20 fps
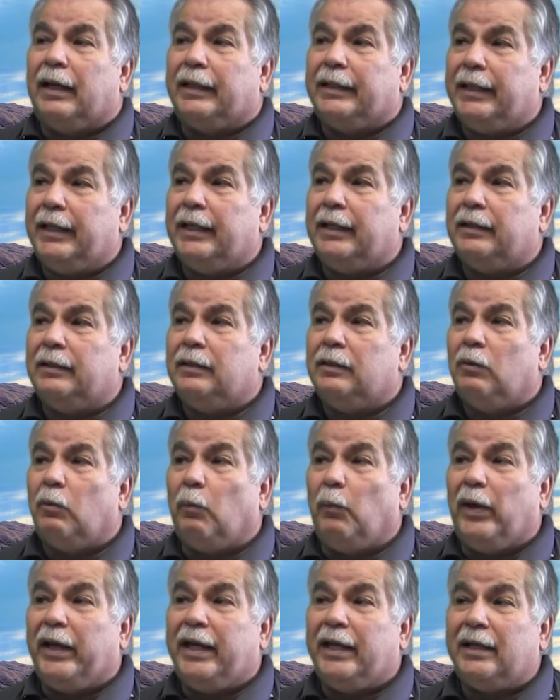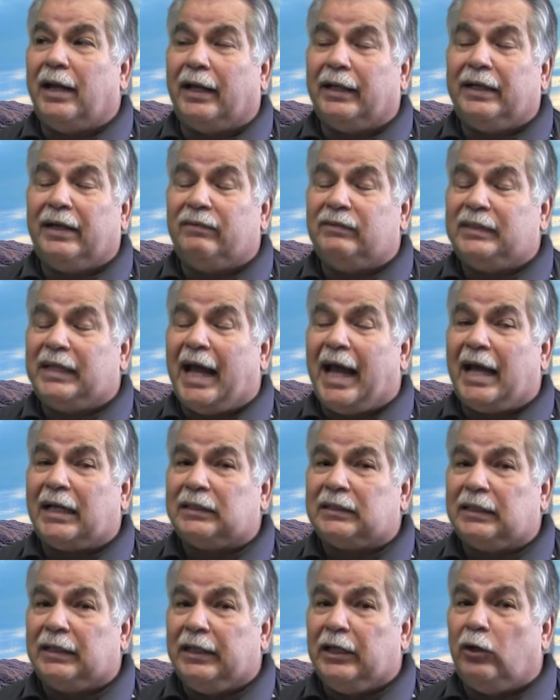Again, we cannot give
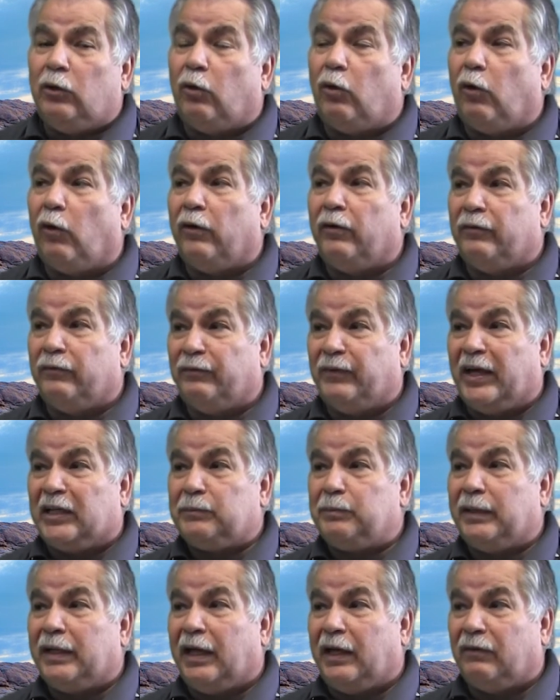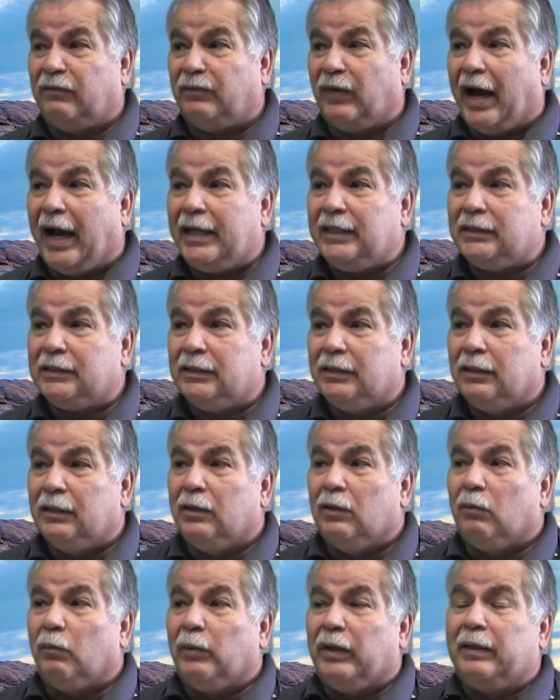tax, legal, or investment advice.
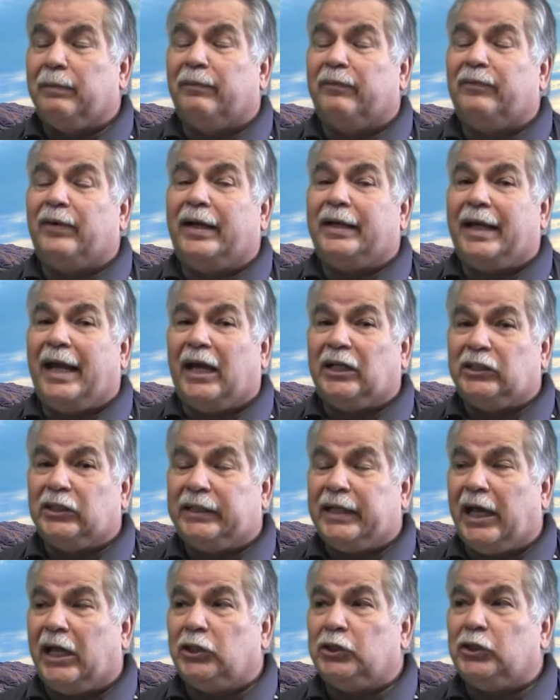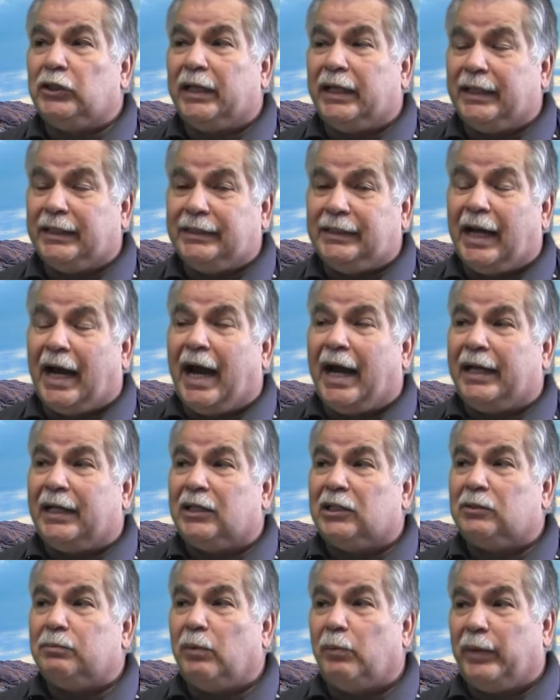We can provide education and
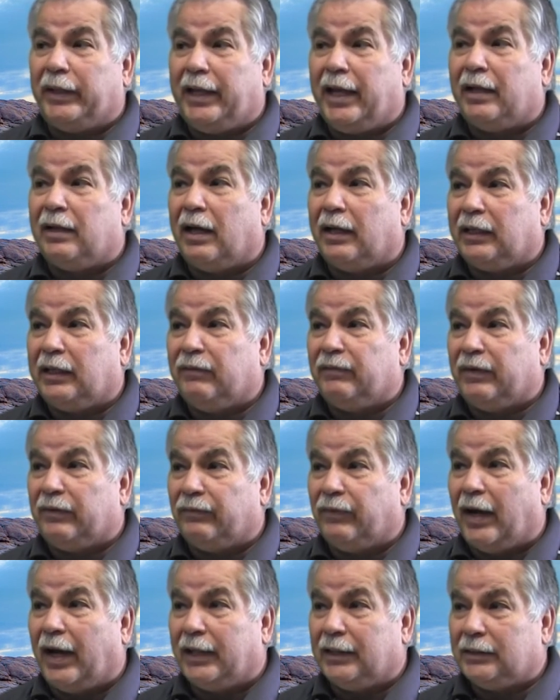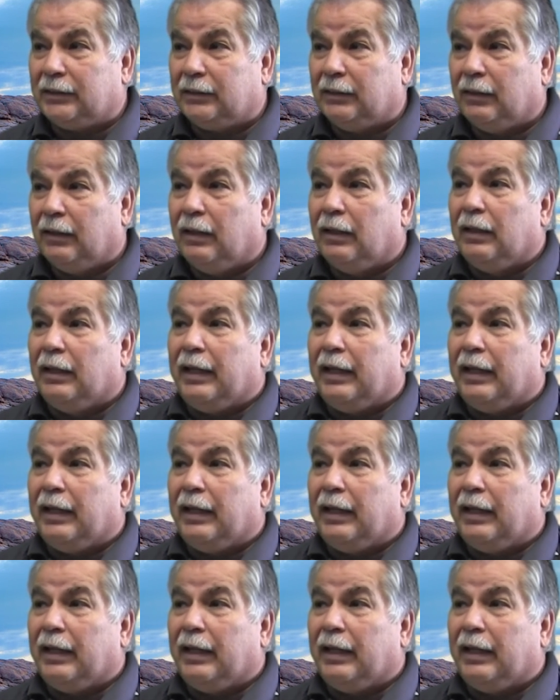guidance, but we cannot give advice.